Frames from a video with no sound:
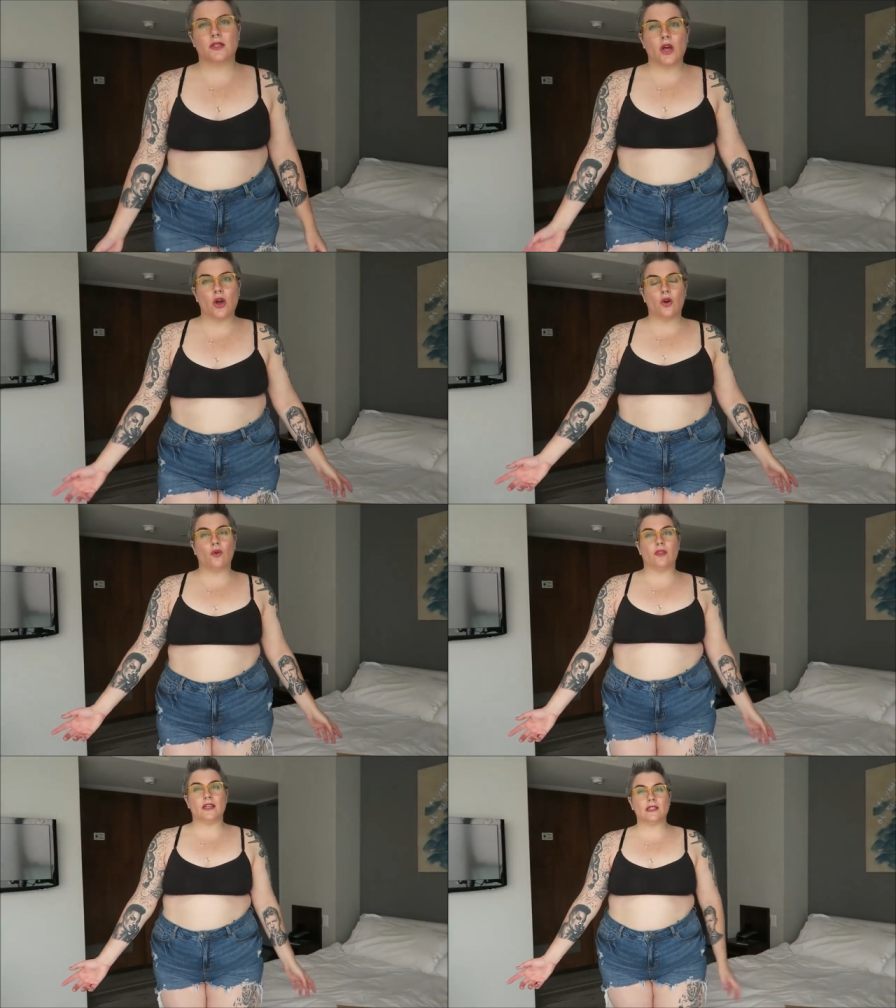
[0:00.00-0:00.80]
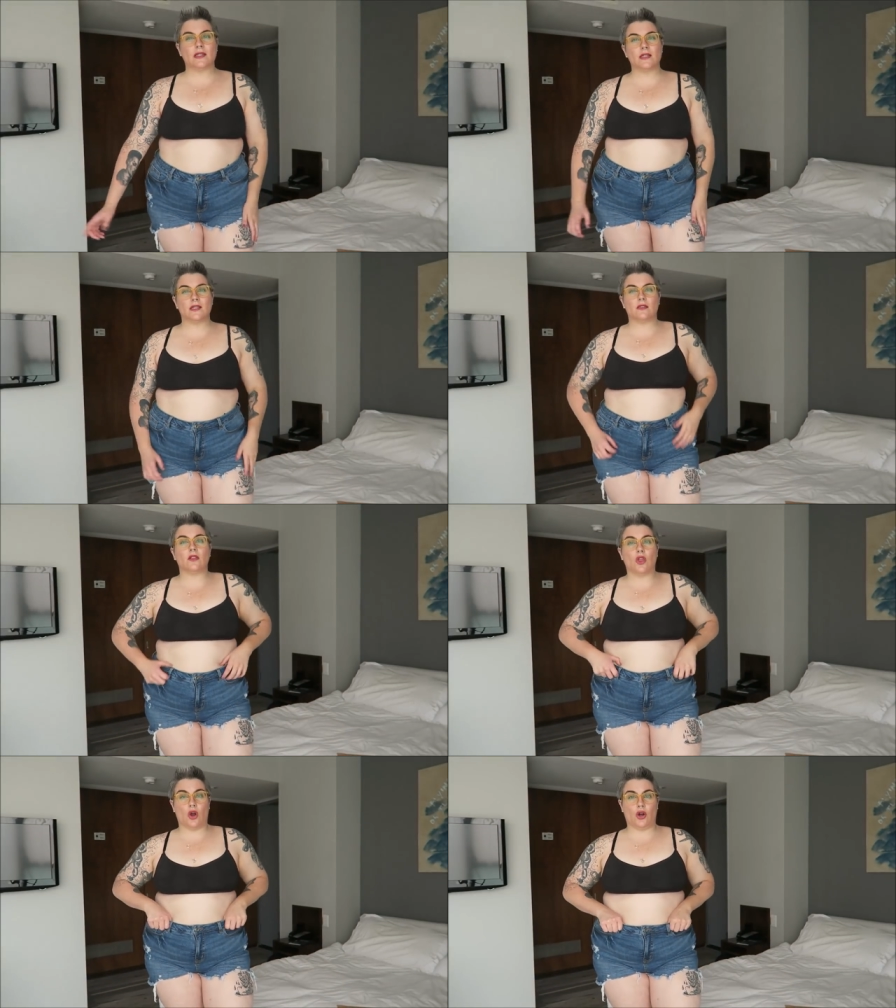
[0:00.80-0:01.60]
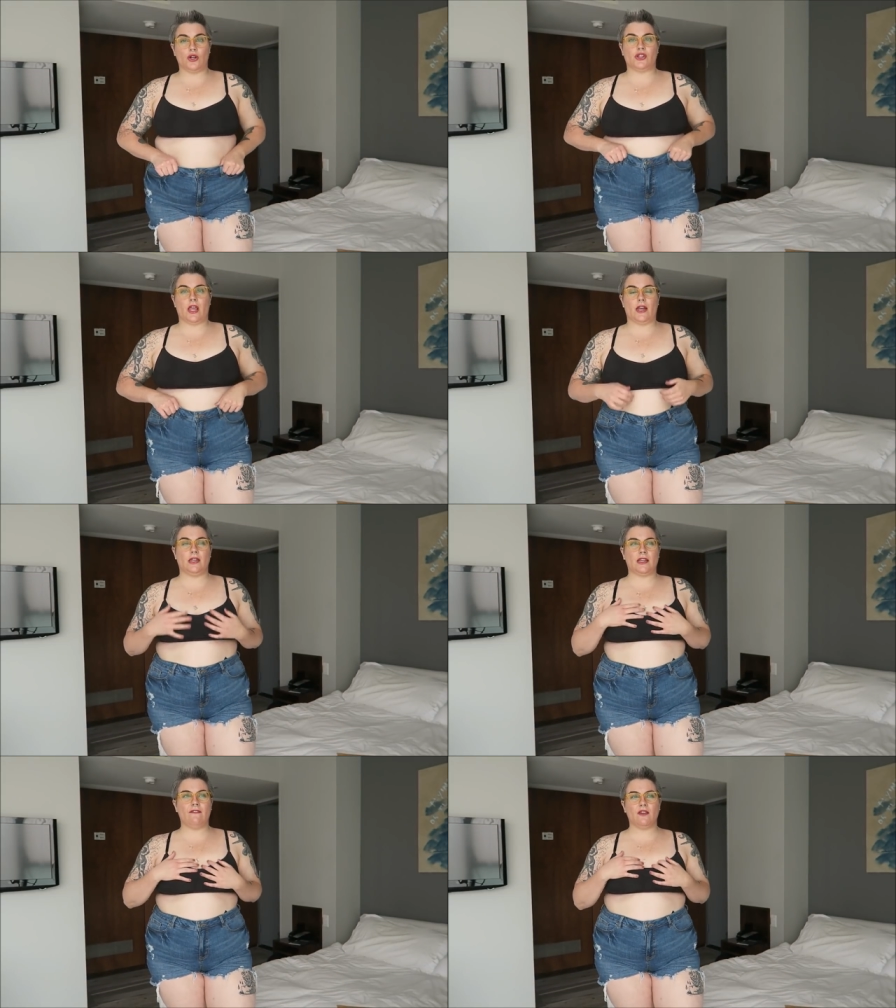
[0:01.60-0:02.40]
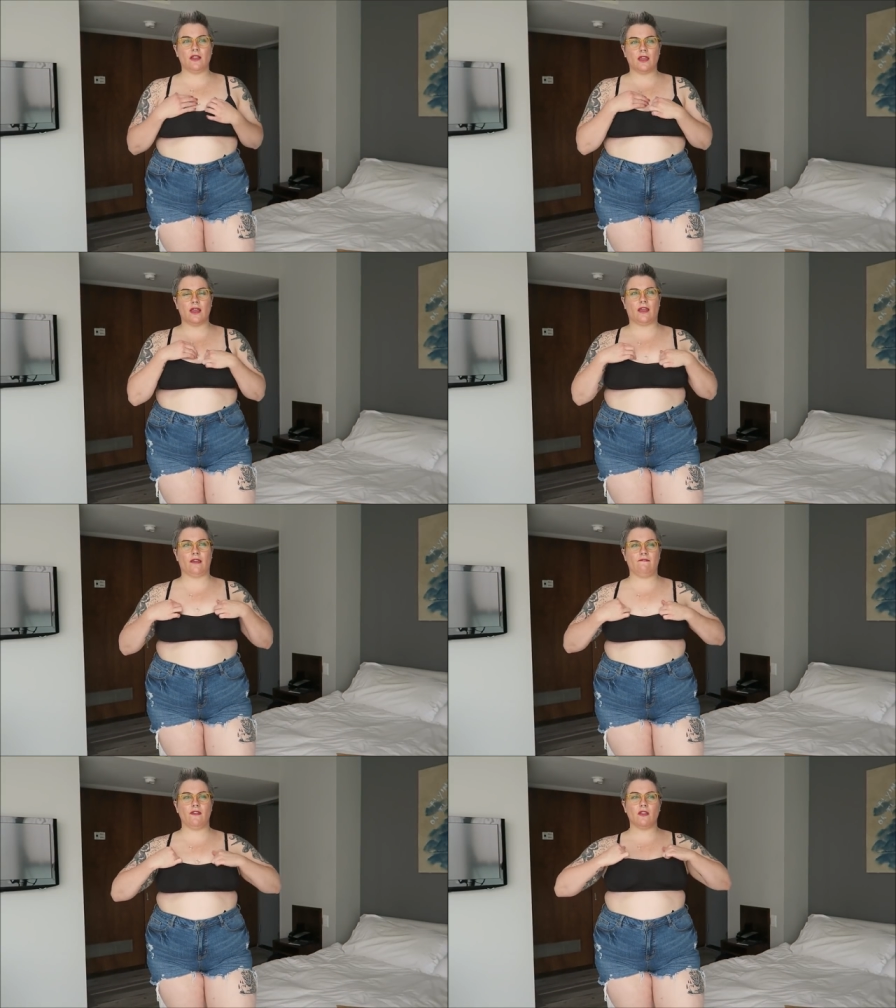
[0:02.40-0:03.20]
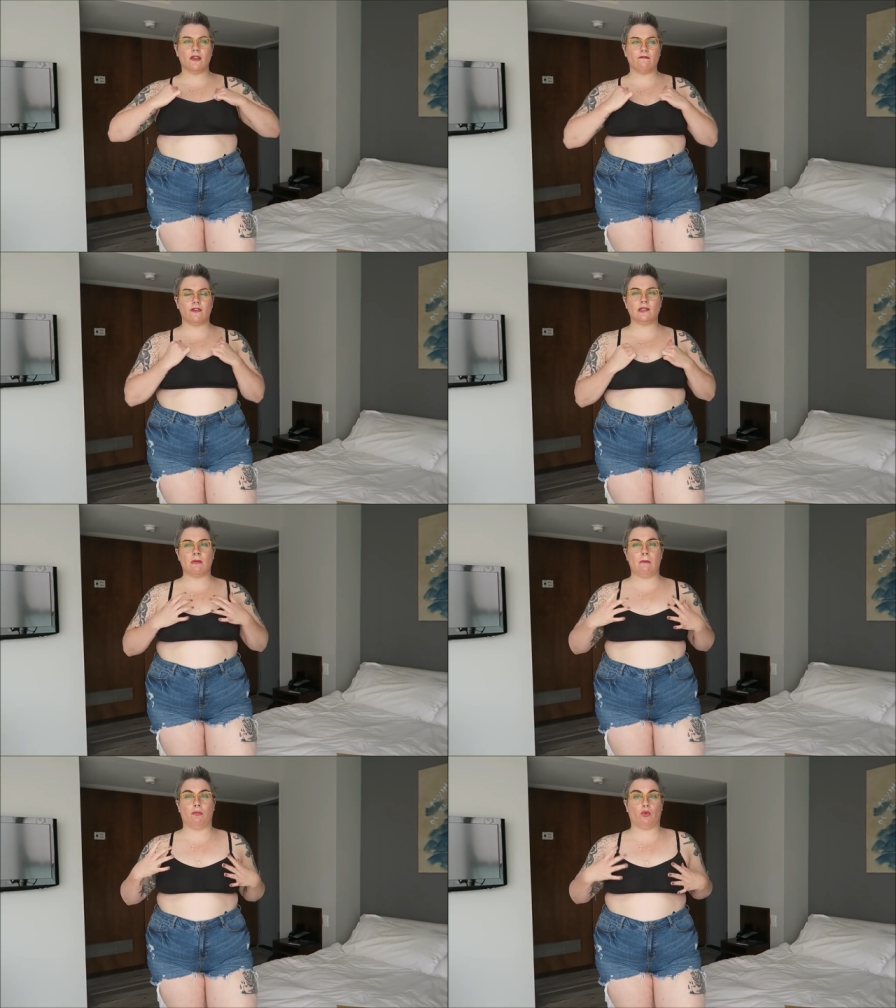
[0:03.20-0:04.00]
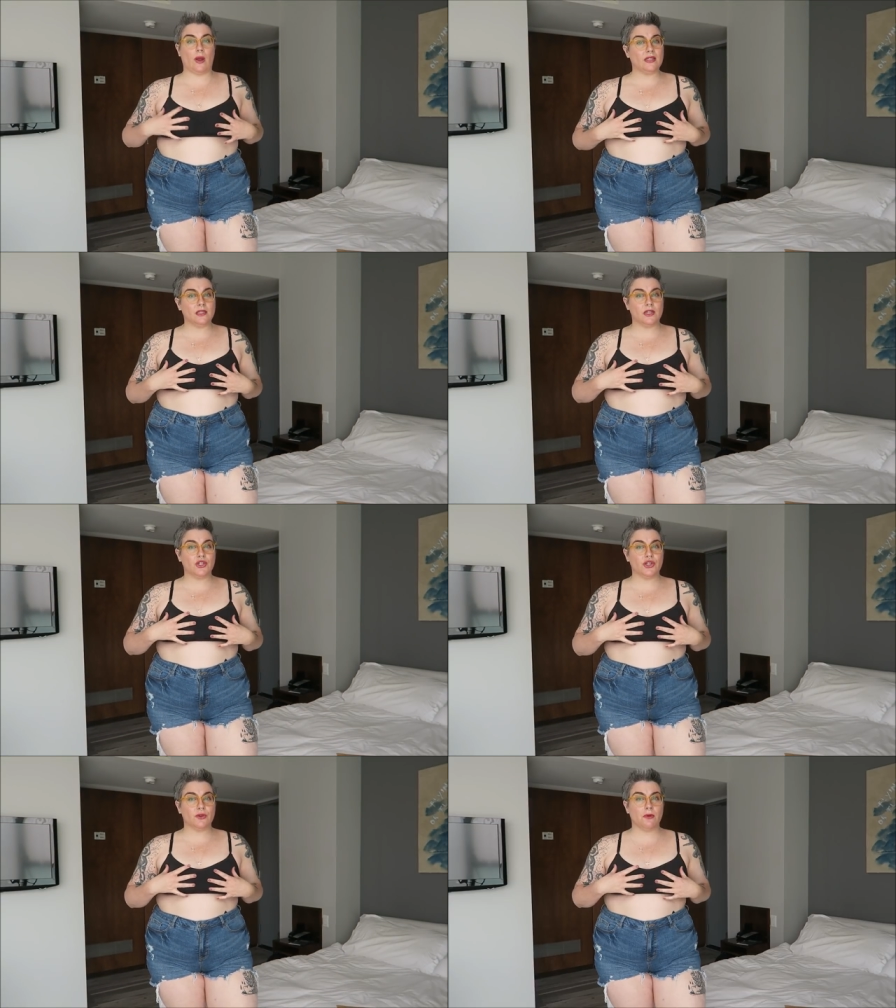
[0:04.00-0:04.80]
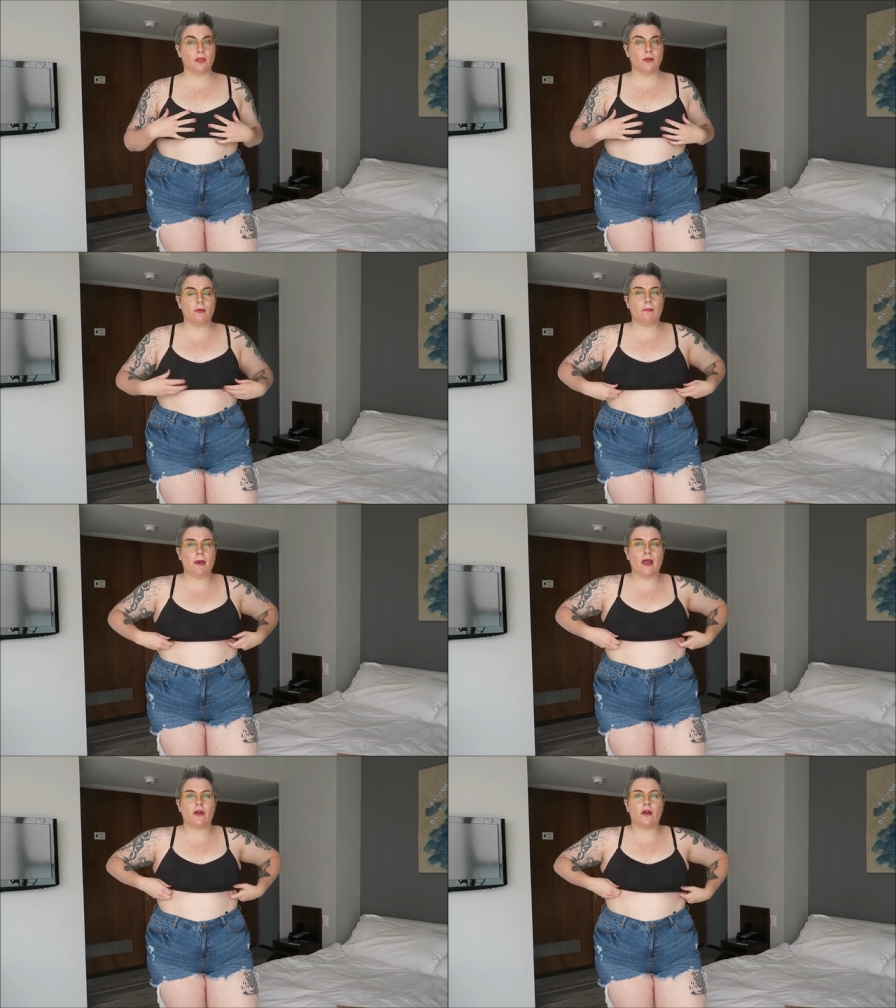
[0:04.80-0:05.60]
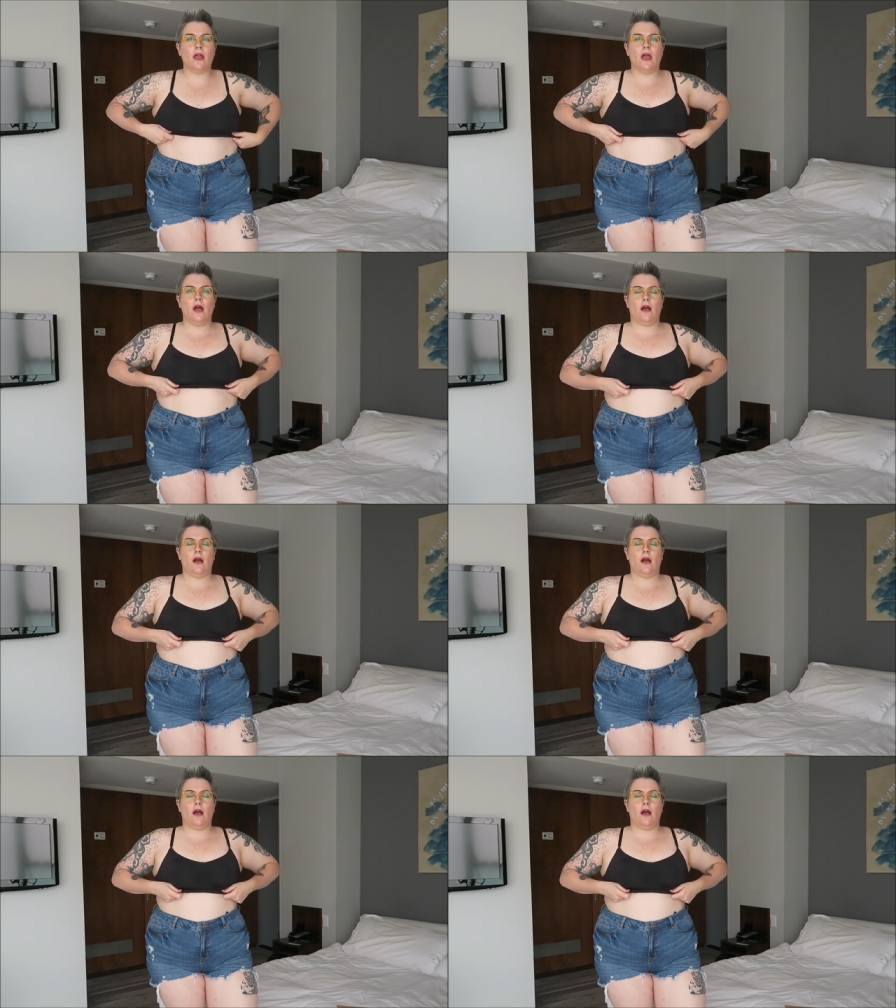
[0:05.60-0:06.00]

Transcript: So this is the large and I definitely like I feel like it fits my breast tissue a little bit better.